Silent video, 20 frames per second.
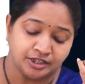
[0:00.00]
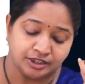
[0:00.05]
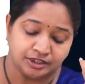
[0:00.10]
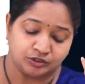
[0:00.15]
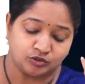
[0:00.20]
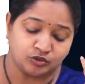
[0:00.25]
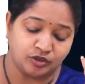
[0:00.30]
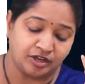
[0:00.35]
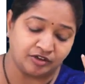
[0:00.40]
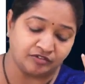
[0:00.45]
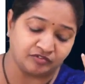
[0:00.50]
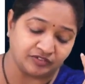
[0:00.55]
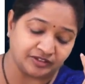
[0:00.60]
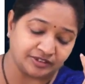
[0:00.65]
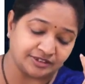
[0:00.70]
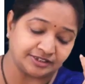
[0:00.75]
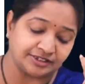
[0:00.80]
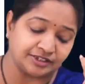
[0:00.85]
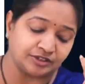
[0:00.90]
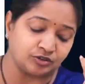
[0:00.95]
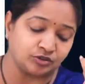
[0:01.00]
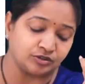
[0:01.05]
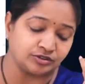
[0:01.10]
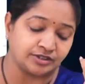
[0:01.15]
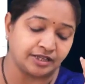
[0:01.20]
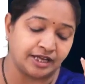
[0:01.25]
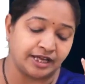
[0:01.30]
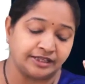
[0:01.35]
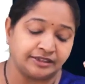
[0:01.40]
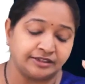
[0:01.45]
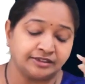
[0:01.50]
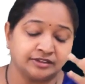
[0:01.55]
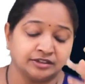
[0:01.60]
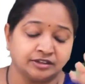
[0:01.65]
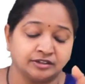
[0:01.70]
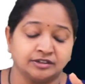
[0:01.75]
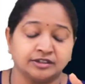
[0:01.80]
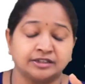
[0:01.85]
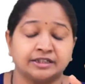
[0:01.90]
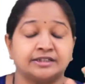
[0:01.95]
So have 1 zeros. And in
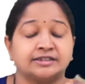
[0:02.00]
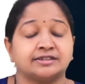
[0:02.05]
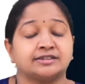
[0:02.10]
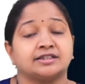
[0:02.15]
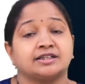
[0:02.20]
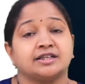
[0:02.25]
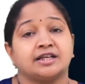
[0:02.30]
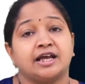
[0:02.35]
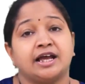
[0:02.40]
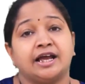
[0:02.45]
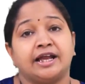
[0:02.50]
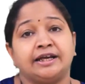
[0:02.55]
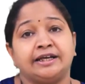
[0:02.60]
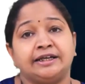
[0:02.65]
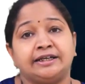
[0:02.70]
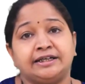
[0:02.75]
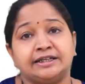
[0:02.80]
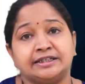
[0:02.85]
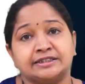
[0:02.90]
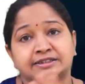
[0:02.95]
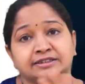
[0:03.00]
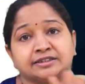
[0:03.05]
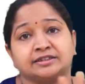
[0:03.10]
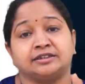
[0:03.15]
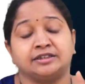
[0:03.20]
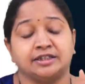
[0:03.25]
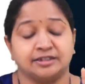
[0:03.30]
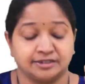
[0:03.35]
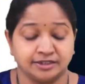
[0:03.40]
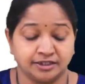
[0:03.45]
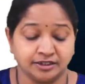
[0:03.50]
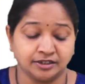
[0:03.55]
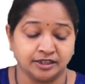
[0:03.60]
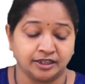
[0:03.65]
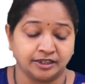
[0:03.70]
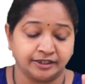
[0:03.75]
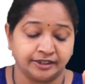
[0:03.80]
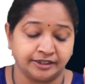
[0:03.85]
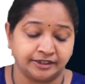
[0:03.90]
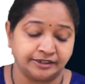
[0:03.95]
third case, it doesn't
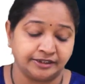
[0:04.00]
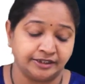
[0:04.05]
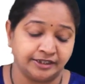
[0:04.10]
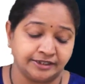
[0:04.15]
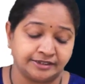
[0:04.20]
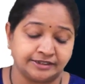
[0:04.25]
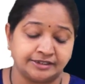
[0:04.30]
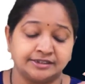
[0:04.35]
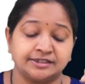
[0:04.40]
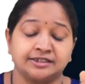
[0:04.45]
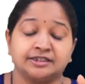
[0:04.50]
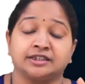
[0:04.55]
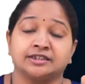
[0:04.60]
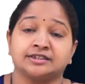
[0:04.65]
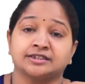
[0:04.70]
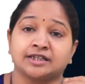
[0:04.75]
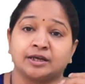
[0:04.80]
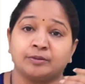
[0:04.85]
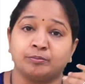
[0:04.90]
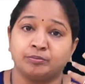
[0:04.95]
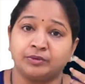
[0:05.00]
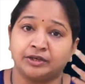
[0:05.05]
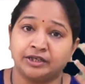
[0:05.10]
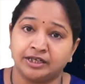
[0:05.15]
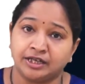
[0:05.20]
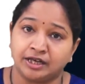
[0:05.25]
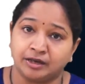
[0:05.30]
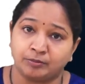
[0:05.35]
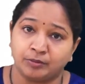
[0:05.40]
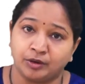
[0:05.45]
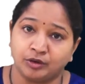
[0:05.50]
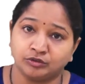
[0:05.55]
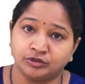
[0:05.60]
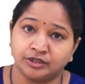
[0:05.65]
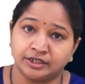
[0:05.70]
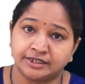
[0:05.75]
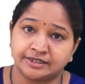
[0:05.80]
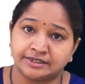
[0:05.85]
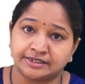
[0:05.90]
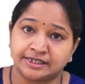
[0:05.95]
cut any axis. It is completely above
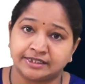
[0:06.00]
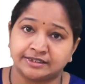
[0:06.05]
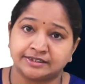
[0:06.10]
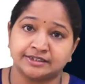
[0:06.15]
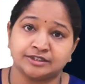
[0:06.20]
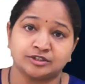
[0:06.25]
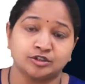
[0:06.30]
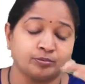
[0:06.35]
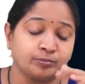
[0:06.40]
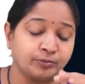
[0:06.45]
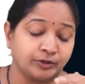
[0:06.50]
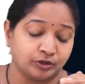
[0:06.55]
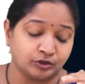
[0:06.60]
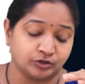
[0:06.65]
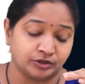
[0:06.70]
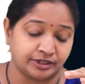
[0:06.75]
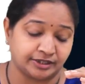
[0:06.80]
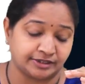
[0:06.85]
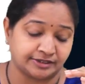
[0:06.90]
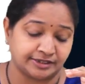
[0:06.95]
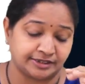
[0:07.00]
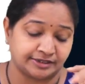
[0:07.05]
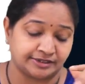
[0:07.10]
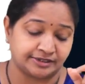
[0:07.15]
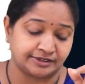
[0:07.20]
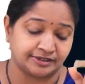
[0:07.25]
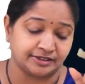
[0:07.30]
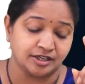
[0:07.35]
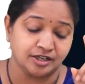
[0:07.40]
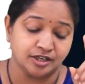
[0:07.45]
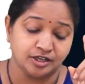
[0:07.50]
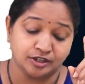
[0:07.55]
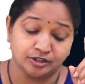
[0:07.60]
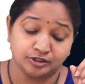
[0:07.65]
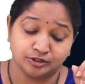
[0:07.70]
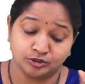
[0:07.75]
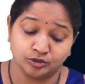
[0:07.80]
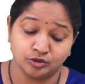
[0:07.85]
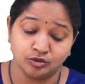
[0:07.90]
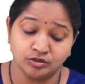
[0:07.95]
the x axis or below the x axis.
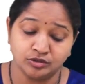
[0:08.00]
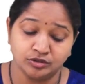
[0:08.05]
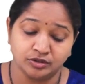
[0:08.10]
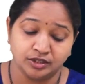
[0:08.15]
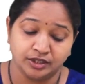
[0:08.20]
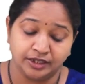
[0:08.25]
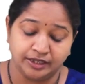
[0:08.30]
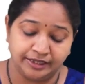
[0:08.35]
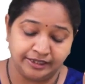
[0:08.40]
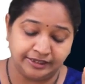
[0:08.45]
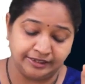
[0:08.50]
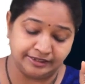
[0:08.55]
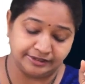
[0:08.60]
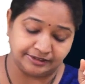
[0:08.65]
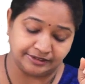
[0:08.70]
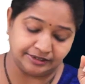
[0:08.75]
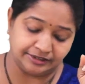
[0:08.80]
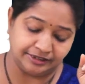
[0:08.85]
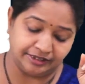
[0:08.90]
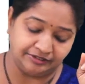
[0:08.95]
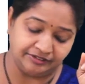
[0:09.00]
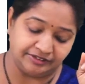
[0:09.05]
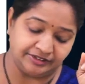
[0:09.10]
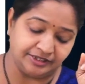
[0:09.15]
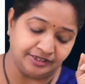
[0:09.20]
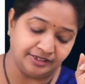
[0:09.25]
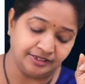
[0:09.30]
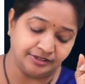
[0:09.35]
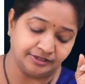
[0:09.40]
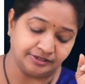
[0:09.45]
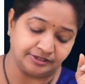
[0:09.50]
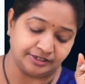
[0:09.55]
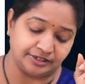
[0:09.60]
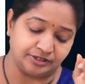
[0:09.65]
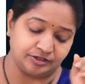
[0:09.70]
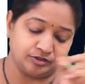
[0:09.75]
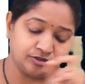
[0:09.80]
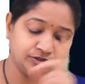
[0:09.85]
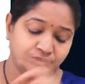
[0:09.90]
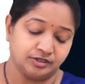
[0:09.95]
So it doesn't have any
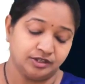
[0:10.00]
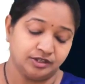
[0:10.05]
zero.